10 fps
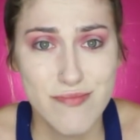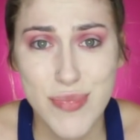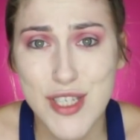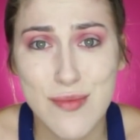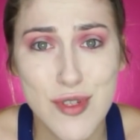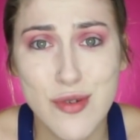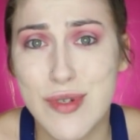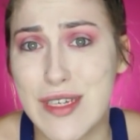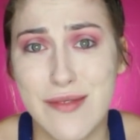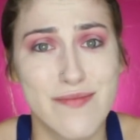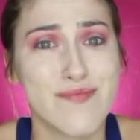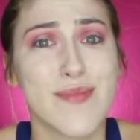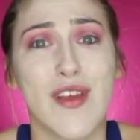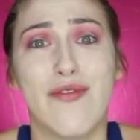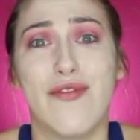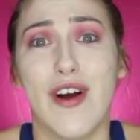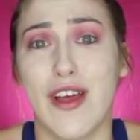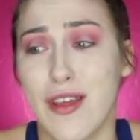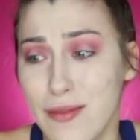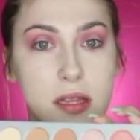Put some blue in it.
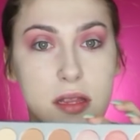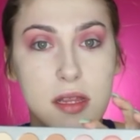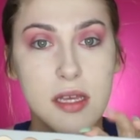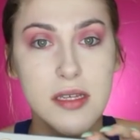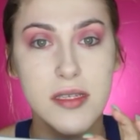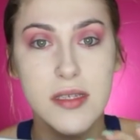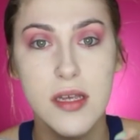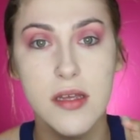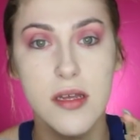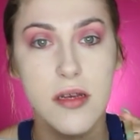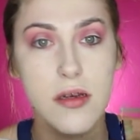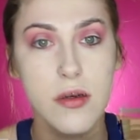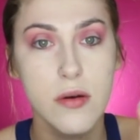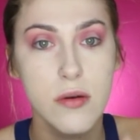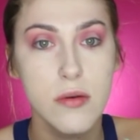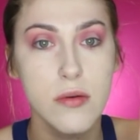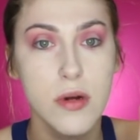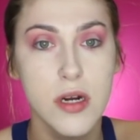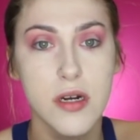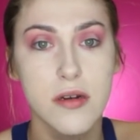Fuck it. This
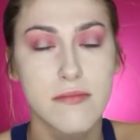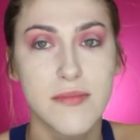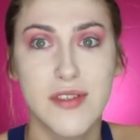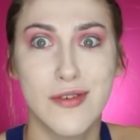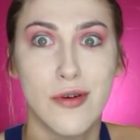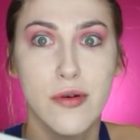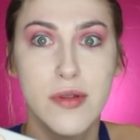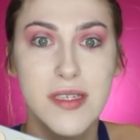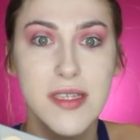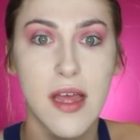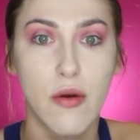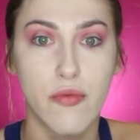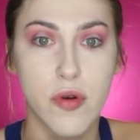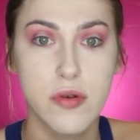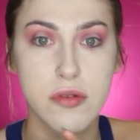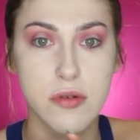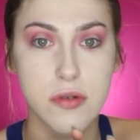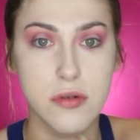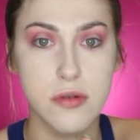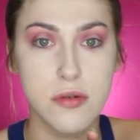this like rose
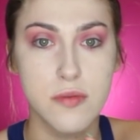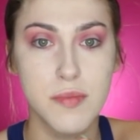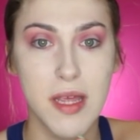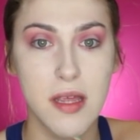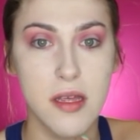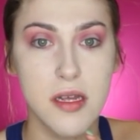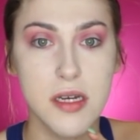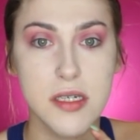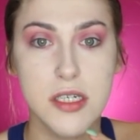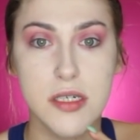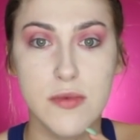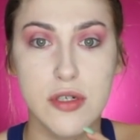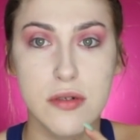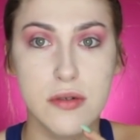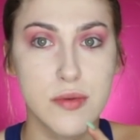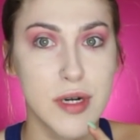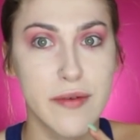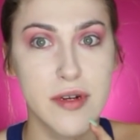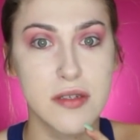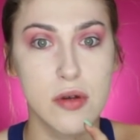gold, pink shimmer,
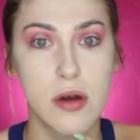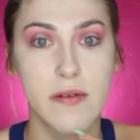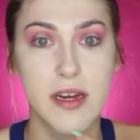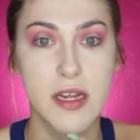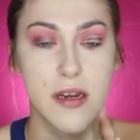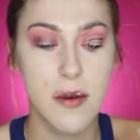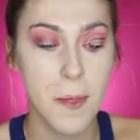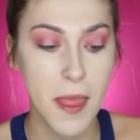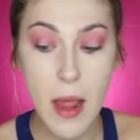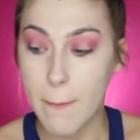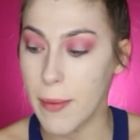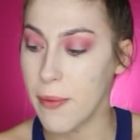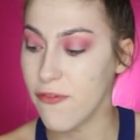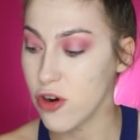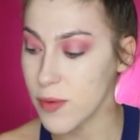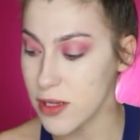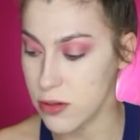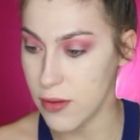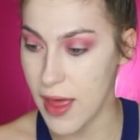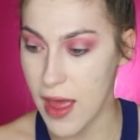whatever it's called right here. But before we
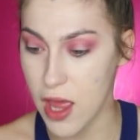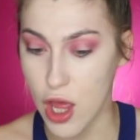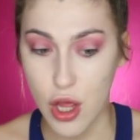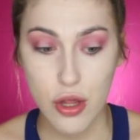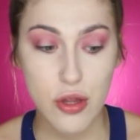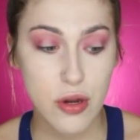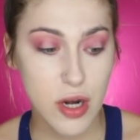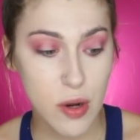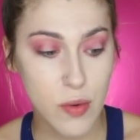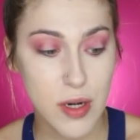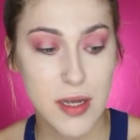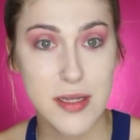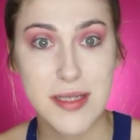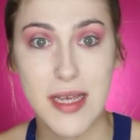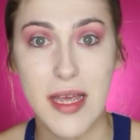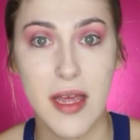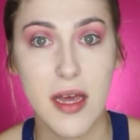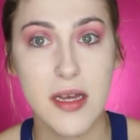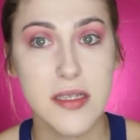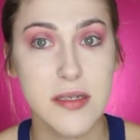do that, you're going to want to
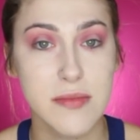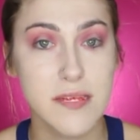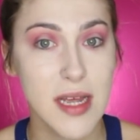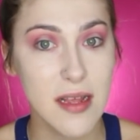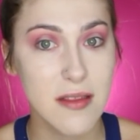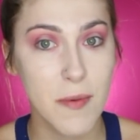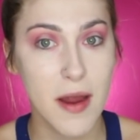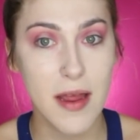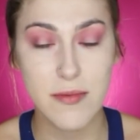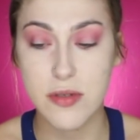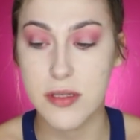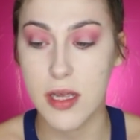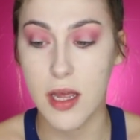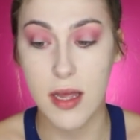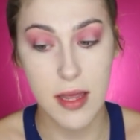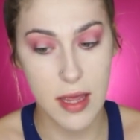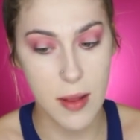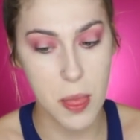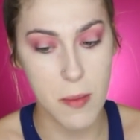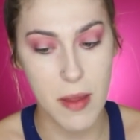take some setting spray. I'm using,
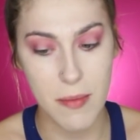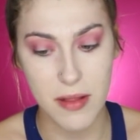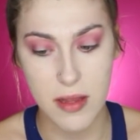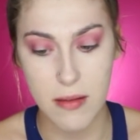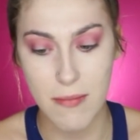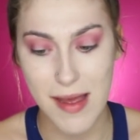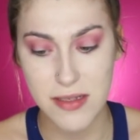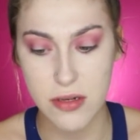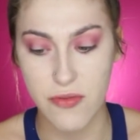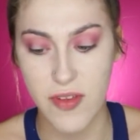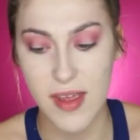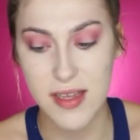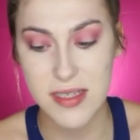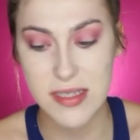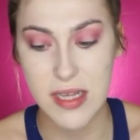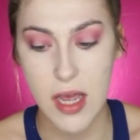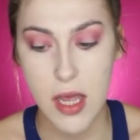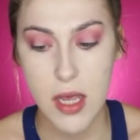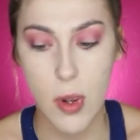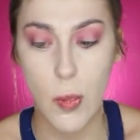again, the Maybelline Master Fix
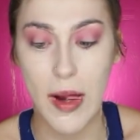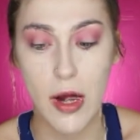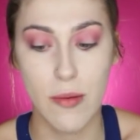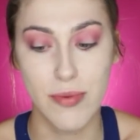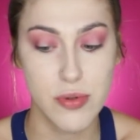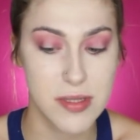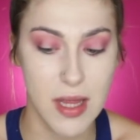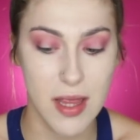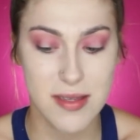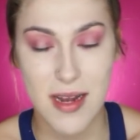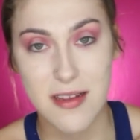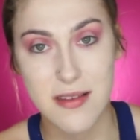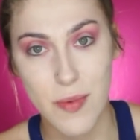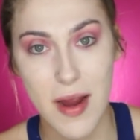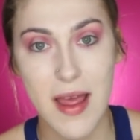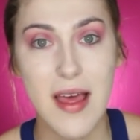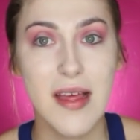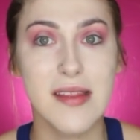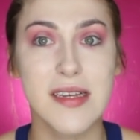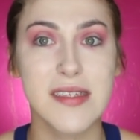Wear Boosting Setting Spray.
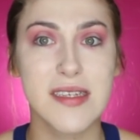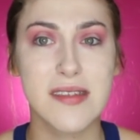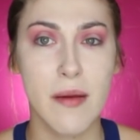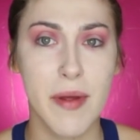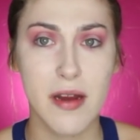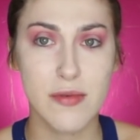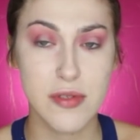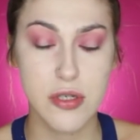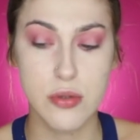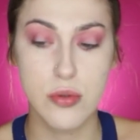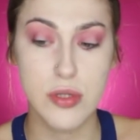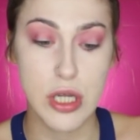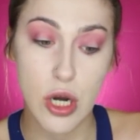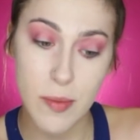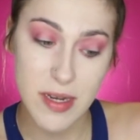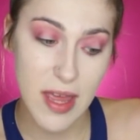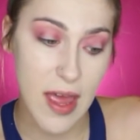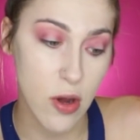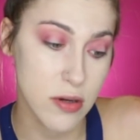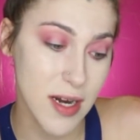This is comparable to the Urban
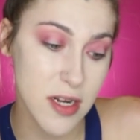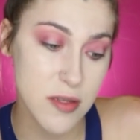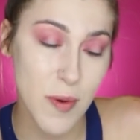Decay All Night